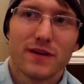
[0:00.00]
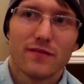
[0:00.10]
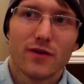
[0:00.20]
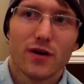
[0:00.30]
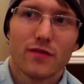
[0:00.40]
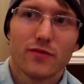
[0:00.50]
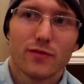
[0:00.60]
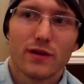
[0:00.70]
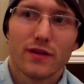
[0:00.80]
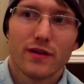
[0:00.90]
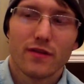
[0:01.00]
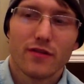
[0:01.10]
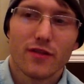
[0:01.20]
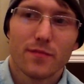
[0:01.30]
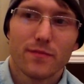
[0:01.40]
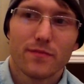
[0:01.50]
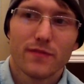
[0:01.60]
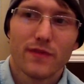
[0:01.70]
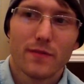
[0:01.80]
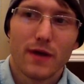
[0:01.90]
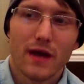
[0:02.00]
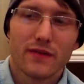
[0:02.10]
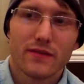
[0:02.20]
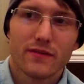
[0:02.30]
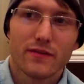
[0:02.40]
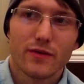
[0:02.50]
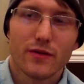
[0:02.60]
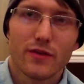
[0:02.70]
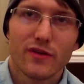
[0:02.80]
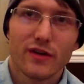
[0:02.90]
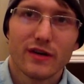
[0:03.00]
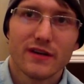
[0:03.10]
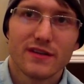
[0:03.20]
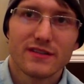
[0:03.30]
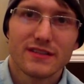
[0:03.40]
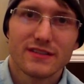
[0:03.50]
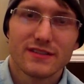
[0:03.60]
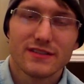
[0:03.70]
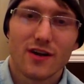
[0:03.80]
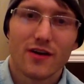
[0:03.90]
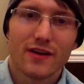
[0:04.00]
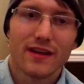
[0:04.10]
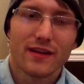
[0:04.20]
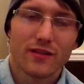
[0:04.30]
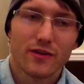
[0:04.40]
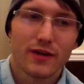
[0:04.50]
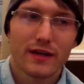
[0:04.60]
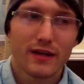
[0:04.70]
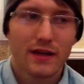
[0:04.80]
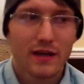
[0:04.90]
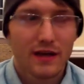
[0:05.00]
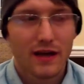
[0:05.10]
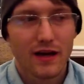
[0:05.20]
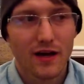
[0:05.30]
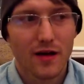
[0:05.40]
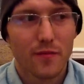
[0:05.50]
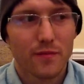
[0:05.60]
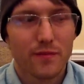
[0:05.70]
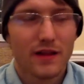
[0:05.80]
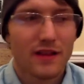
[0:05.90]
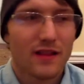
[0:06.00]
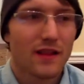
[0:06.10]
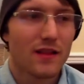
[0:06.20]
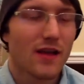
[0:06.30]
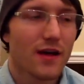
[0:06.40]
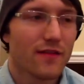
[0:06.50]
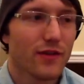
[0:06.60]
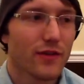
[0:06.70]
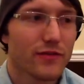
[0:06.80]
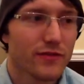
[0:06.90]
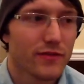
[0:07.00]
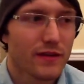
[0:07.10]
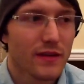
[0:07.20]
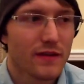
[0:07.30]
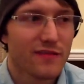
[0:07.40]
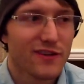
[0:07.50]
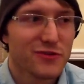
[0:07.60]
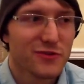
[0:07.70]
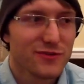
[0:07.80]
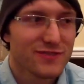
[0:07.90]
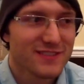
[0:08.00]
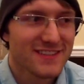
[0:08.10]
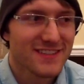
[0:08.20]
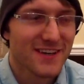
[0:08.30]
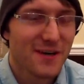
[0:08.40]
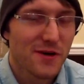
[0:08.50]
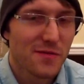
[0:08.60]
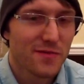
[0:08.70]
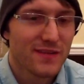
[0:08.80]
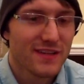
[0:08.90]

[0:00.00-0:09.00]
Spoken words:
involved with over the past 2 to 3 years, and just talking and learning. A lot of those individuals, I'm